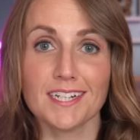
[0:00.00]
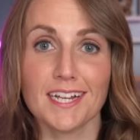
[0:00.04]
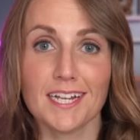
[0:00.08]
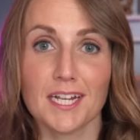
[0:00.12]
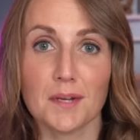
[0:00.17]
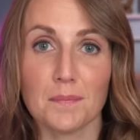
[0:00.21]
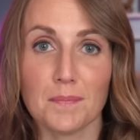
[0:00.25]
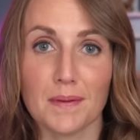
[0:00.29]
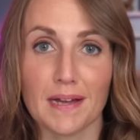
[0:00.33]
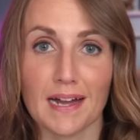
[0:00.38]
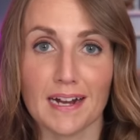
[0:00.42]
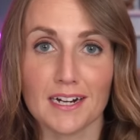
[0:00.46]
take
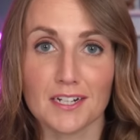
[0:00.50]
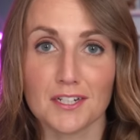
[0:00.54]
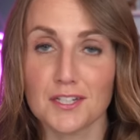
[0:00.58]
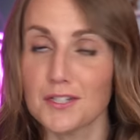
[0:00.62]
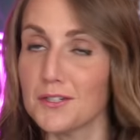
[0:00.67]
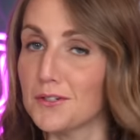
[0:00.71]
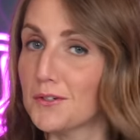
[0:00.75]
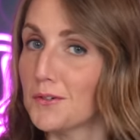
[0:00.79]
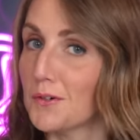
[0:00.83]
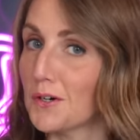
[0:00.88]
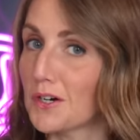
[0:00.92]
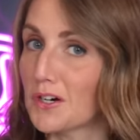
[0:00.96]
it back
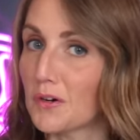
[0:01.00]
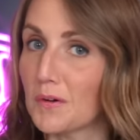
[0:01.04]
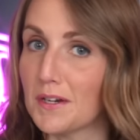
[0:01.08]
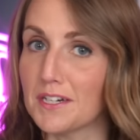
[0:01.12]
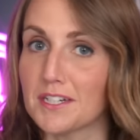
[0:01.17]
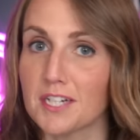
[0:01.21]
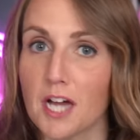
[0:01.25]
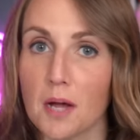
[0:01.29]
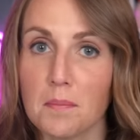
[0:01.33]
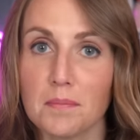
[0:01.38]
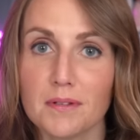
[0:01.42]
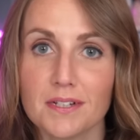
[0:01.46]
to
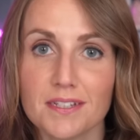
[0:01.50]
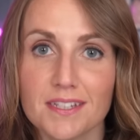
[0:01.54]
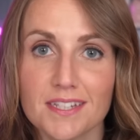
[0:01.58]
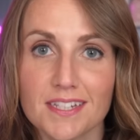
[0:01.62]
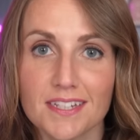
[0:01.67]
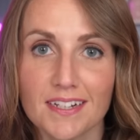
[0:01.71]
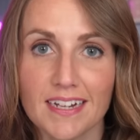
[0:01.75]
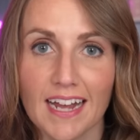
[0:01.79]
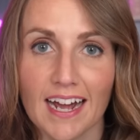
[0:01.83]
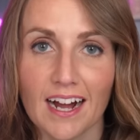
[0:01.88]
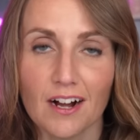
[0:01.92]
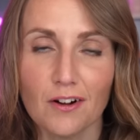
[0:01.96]
quintuplets
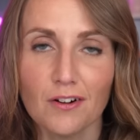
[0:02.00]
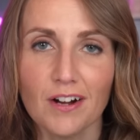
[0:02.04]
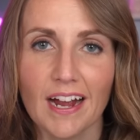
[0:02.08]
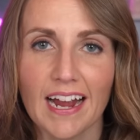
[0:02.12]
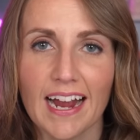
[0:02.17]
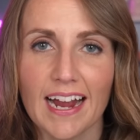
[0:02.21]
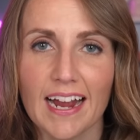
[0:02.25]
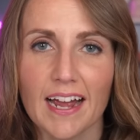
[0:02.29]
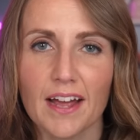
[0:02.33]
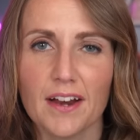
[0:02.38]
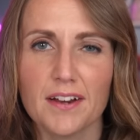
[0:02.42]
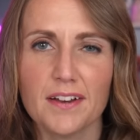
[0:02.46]
now,
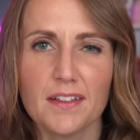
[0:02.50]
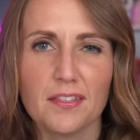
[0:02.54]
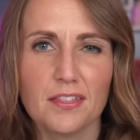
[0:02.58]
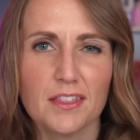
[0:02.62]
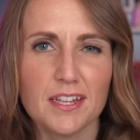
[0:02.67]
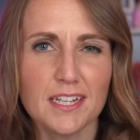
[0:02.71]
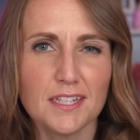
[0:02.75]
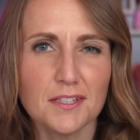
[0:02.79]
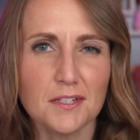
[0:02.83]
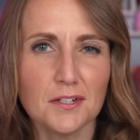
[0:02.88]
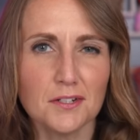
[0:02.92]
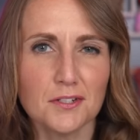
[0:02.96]
and
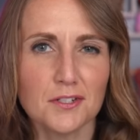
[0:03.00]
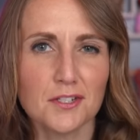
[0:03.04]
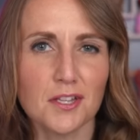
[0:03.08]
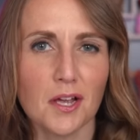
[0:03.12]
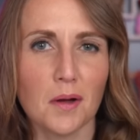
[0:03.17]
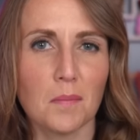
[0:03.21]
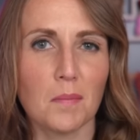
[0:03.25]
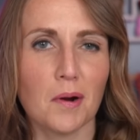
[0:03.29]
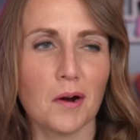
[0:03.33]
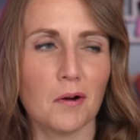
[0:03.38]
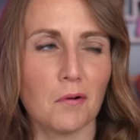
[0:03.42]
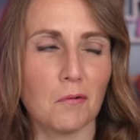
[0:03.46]
these are
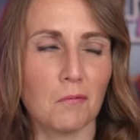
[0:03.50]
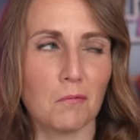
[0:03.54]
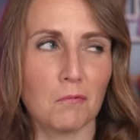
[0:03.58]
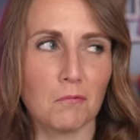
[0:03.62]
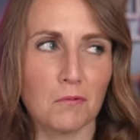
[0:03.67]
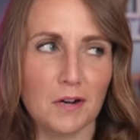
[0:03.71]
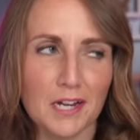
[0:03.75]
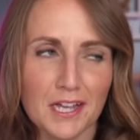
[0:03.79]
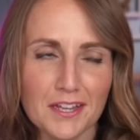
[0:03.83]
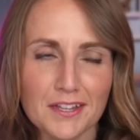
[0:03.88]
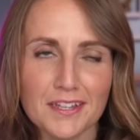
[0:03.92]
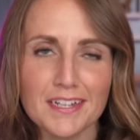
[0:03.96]
some
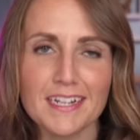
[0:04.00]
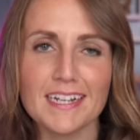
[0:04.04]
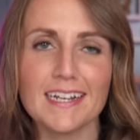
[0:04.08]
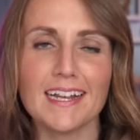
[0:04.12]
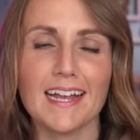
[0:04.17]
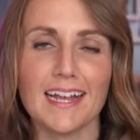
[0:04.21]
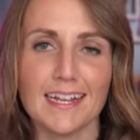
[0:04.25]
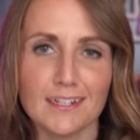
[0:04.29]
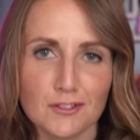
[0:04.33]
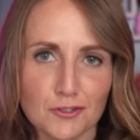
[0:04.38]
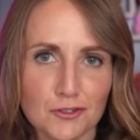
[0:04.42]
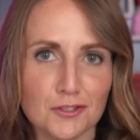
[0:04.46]
really
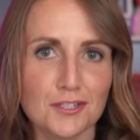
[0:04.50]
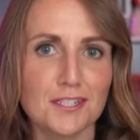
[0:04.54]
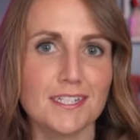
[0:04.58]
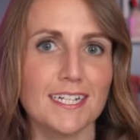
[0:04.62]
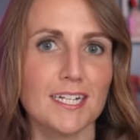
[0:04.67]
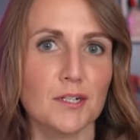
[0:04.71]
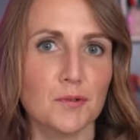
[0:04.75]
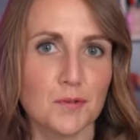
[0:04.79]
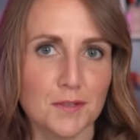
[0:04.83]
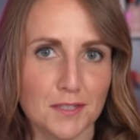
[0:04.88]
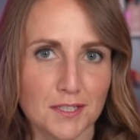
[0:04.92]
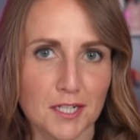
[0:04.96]

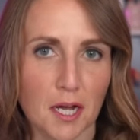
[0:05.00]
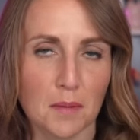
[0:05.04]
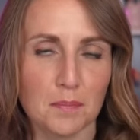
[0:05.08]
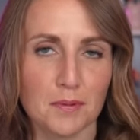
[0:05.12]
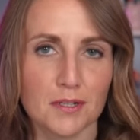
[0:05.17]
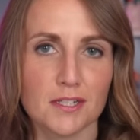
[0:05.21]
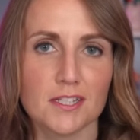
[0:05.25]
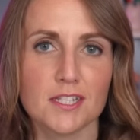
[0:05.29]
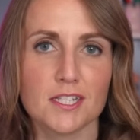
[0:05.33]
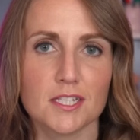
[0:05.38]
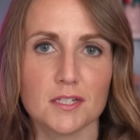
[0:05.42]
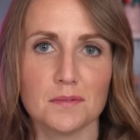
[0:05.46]
interesting
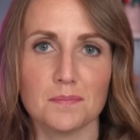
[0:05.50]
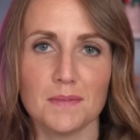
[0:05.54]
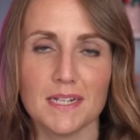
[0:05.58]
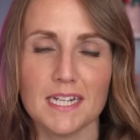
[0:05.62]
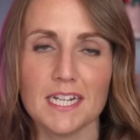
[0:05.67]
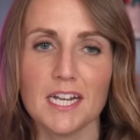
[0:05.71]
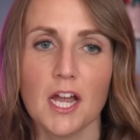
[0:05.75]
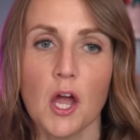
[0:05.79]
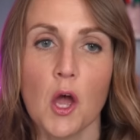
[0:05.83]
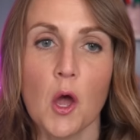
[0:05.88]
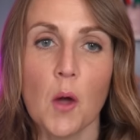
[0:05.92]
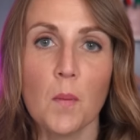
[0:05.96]
quintuplets to
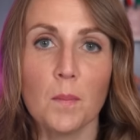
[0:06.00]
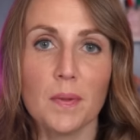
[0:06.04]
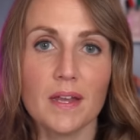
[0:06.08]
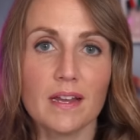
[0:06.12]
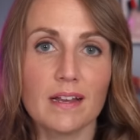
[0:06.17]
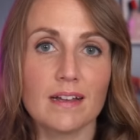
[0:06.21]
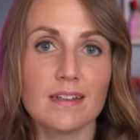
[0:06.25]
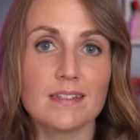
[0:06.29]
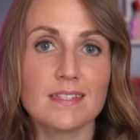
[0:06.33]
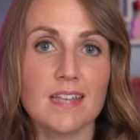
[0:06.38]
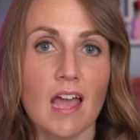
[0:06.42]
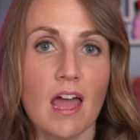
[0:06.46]
me
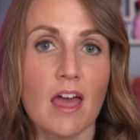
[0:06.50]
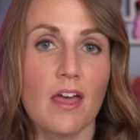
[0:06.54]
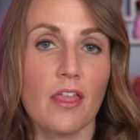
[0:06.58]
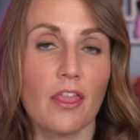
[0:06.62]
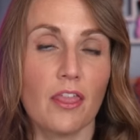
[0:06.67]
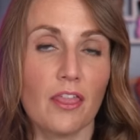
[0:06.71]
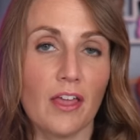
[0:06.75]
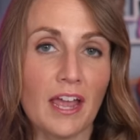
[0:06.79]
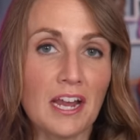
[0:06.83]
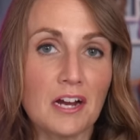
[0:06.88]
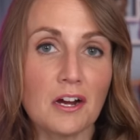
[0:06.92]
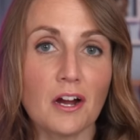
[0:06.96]
because
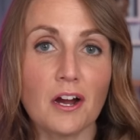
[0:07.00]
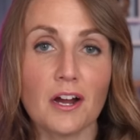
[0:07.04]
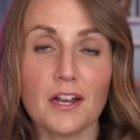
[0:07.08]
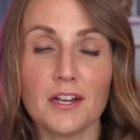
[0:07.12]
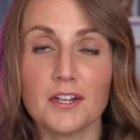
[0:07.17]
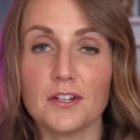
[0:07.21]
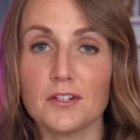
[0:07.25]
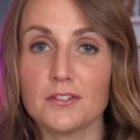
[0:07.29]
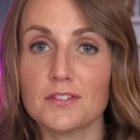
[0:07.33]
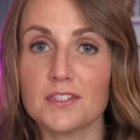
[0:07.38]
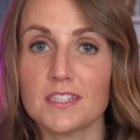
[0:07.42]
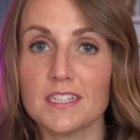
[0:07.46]
they are a
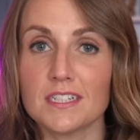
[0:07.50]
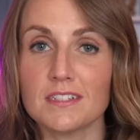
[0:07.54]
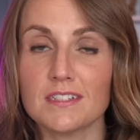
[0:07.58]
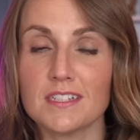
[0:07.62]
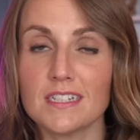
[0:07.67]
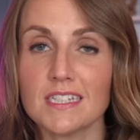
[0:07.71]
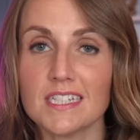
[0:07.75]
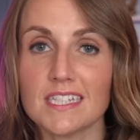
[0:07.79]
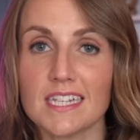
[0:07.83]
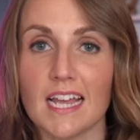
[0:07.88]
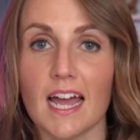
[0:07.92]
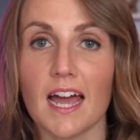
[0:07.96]
New
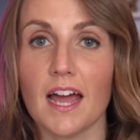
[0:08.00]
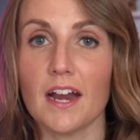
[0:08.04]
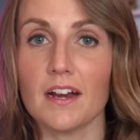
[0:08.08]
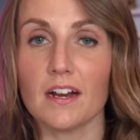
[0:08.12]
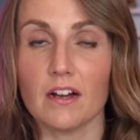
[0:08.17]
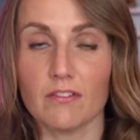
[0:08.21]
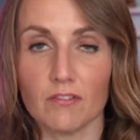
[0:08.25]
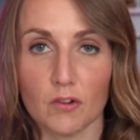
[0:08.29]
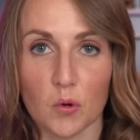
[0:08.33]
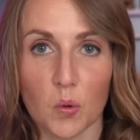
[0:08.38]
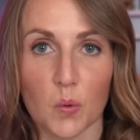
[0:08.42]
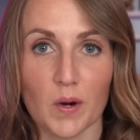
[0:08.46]
Zealand set
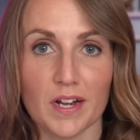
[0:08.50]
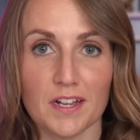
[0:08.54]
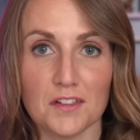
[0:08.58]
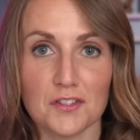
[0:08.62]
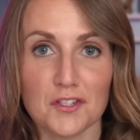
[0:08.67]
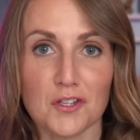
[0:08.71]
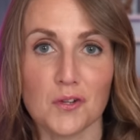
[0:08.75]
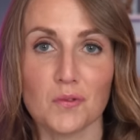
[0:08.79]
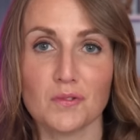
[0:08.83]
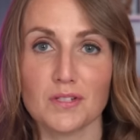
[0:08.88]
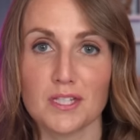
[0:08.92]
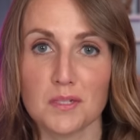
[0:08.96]
of
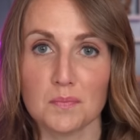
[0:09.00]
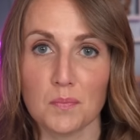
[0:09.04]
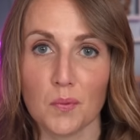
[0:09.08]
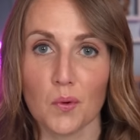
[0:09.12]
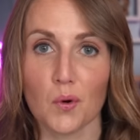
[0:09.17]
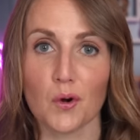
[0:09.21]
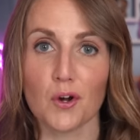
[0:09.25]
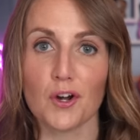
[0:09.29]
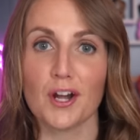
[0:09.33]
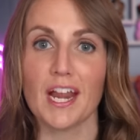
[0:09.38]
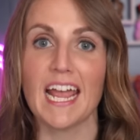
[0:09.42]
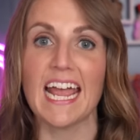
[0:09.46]
quints who was
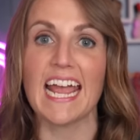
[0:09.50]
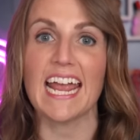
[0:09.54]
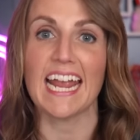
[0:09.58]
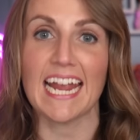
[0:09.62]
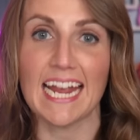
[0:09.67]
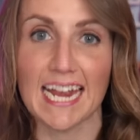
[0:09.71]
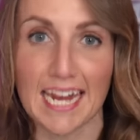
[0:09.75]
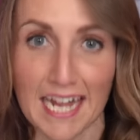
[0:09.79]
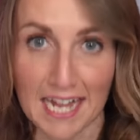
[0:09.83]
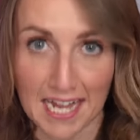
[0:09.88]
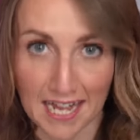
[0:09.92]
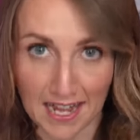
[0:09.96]
born
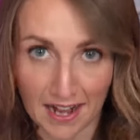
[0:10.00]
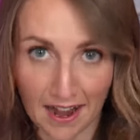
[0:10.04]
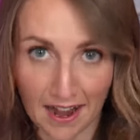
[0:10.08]
in